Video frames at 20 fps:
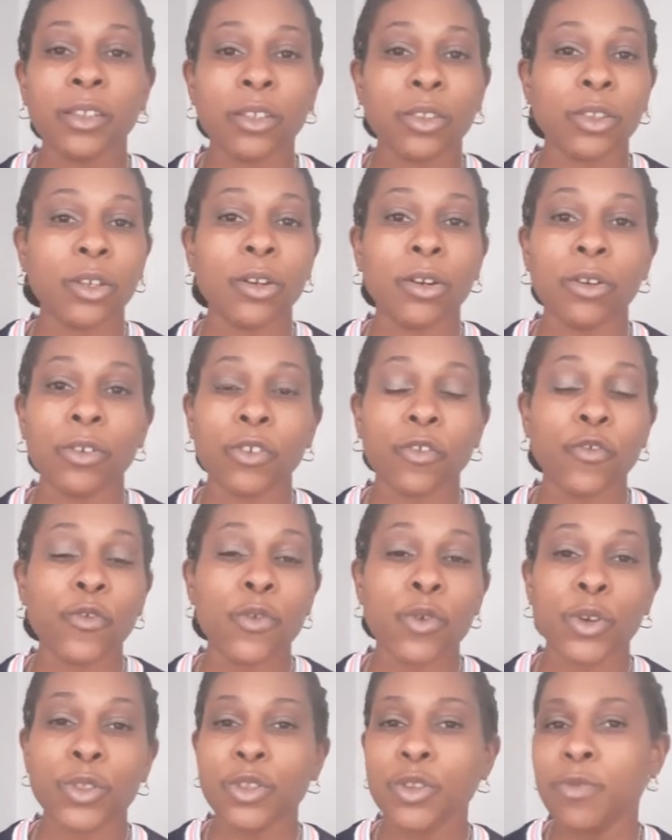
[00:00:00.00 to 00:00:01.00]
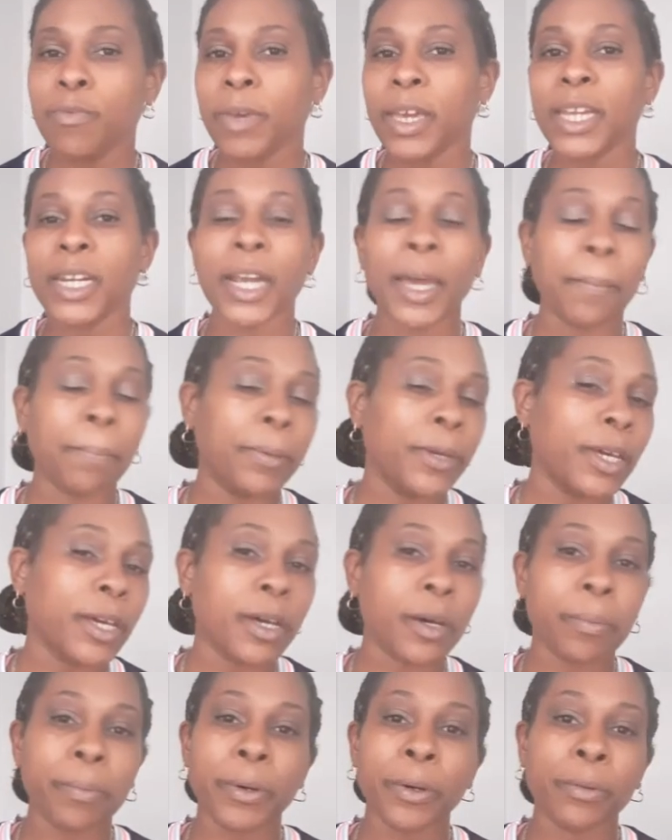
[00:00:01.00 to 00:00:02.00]
the third, the fourth, you may not pick
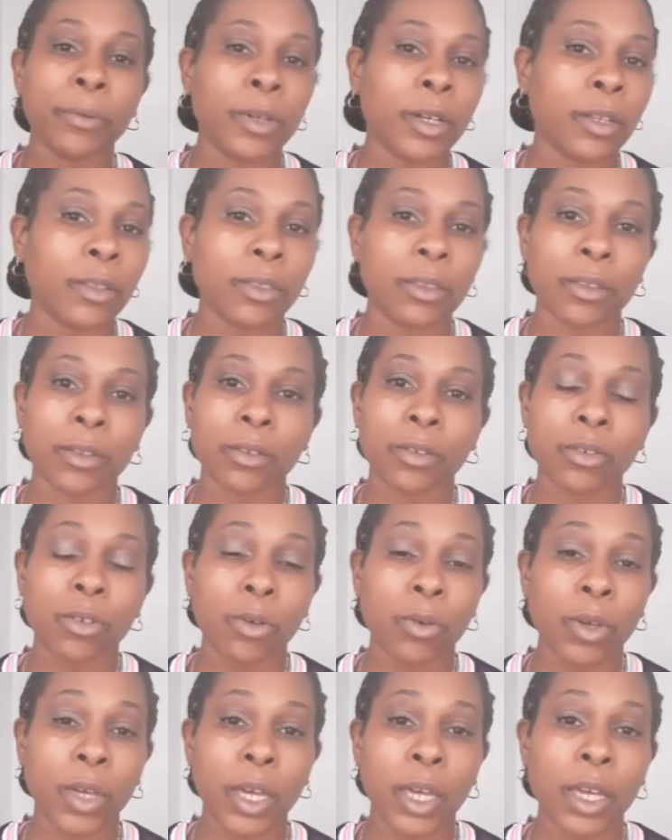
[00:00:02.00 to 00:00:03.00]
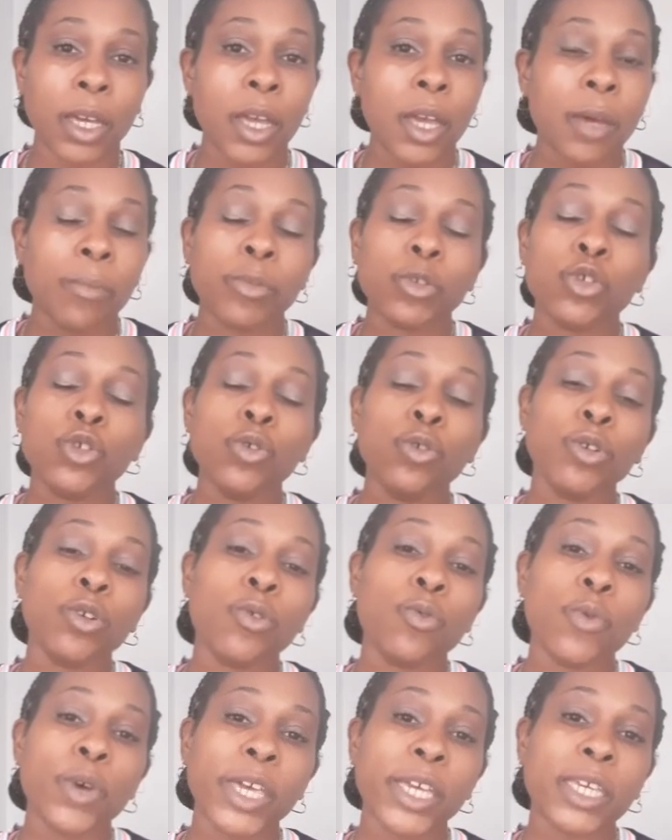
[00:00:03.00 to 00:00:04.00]
up on nothing. Okay? But you're an
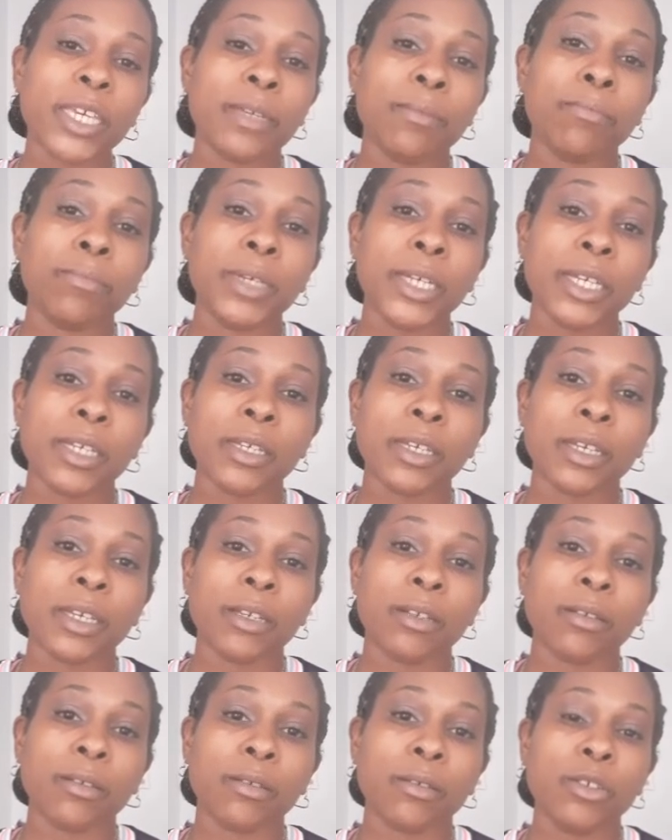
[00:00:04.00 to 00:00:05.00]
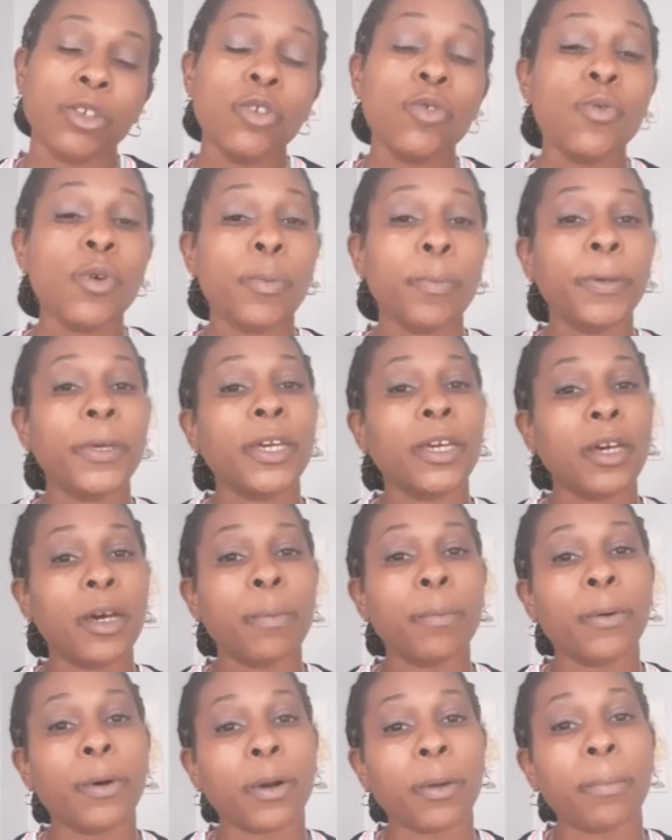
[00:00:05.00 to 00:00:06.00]
awakened being. You will pick
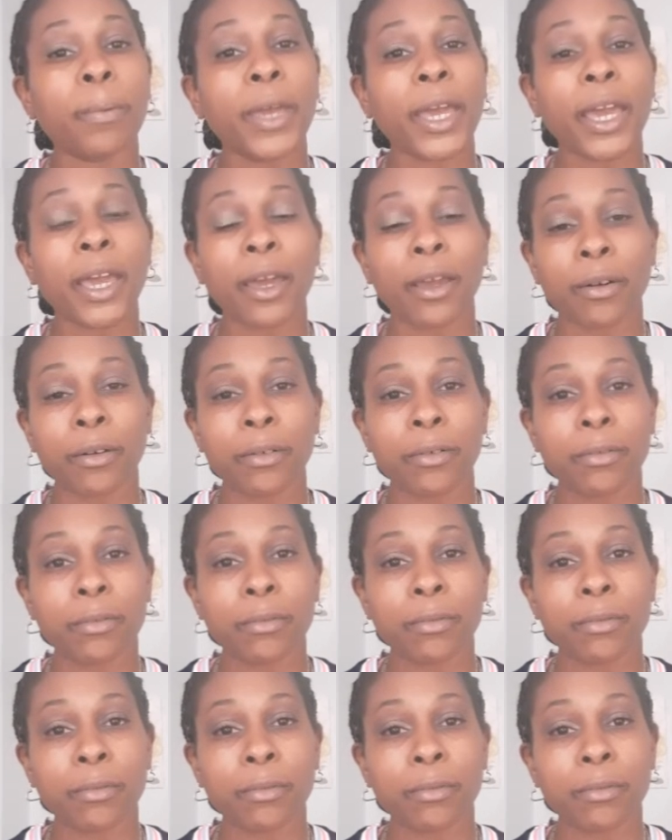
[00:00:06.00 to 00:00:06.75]
up on a pattern.